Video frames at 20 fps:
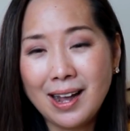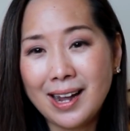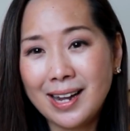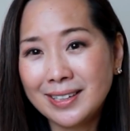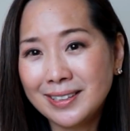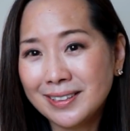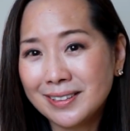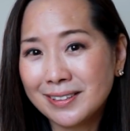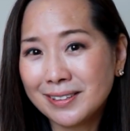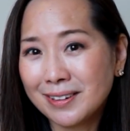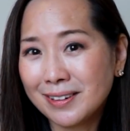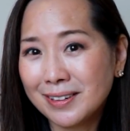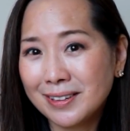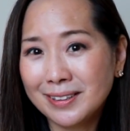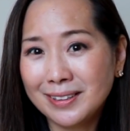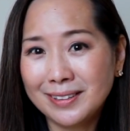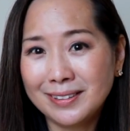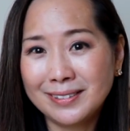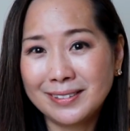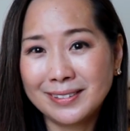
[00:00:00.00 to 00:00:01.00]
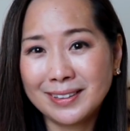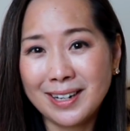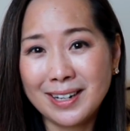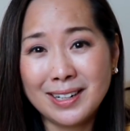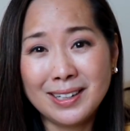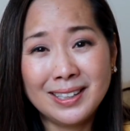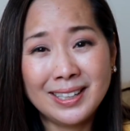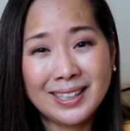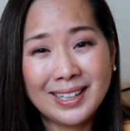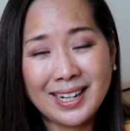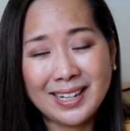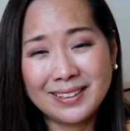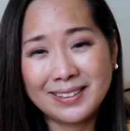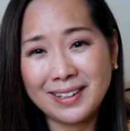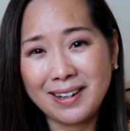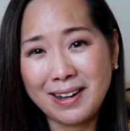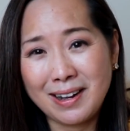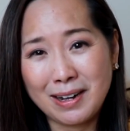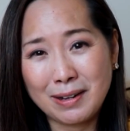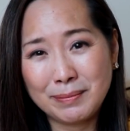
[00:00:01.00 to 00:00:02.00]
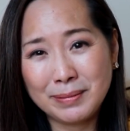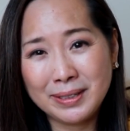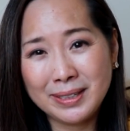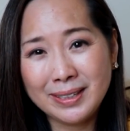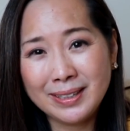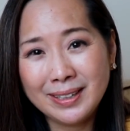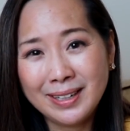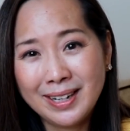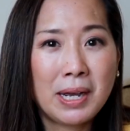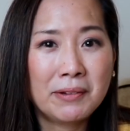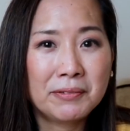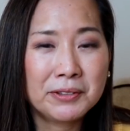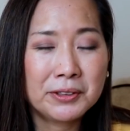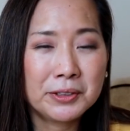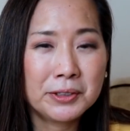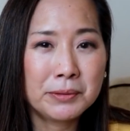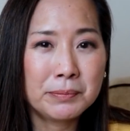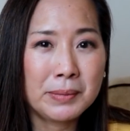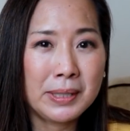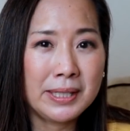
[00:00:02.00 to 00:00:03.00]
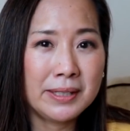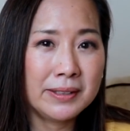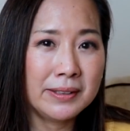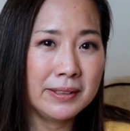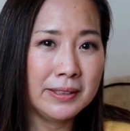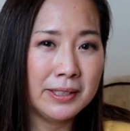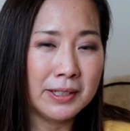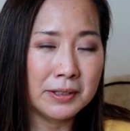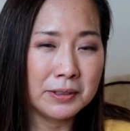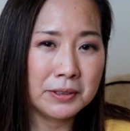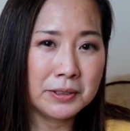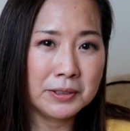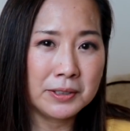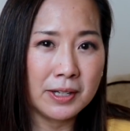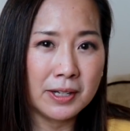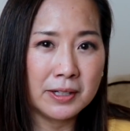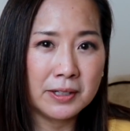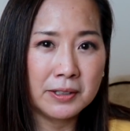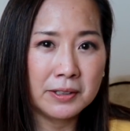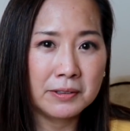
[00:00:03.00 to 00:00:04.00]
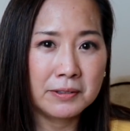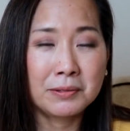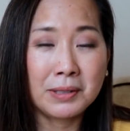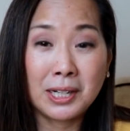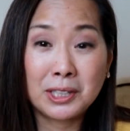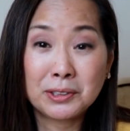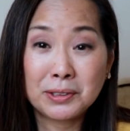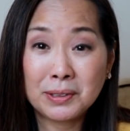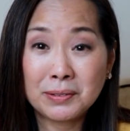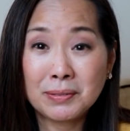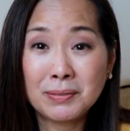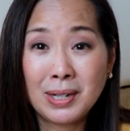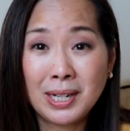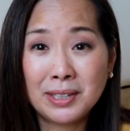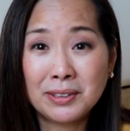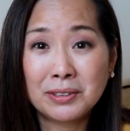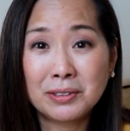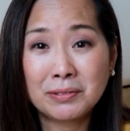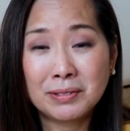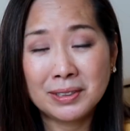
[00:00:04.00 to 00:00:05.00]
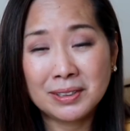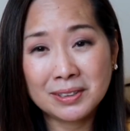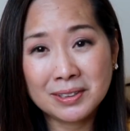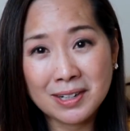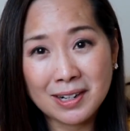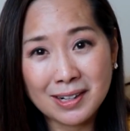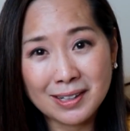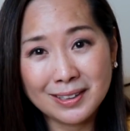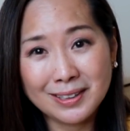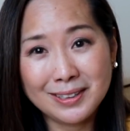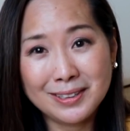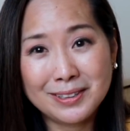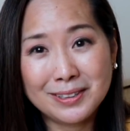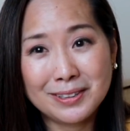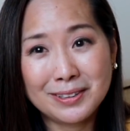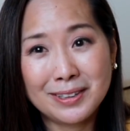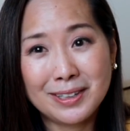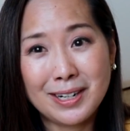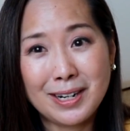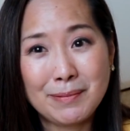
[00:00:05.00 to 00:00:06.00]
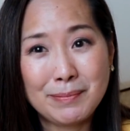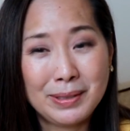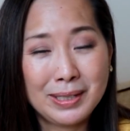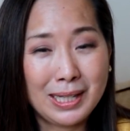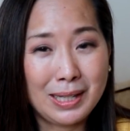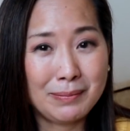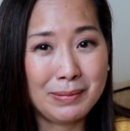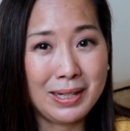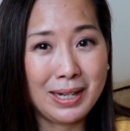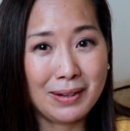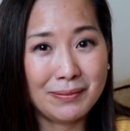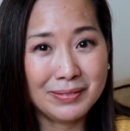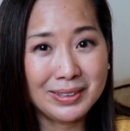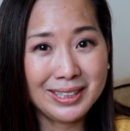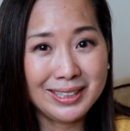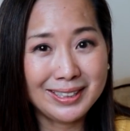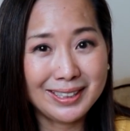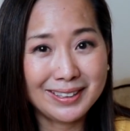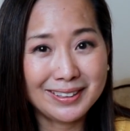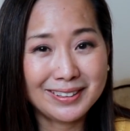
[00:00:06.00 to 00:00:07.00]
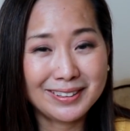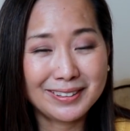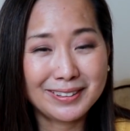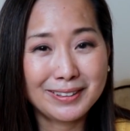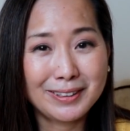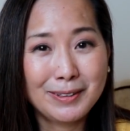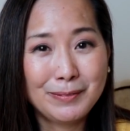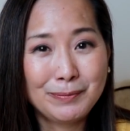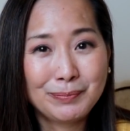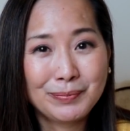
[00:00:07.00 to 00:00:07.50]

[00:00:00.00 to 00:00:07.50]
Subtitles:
I just started this kind of like as a hobby after my younger daughter graduated from high school, went to college. So then I became an empty nester.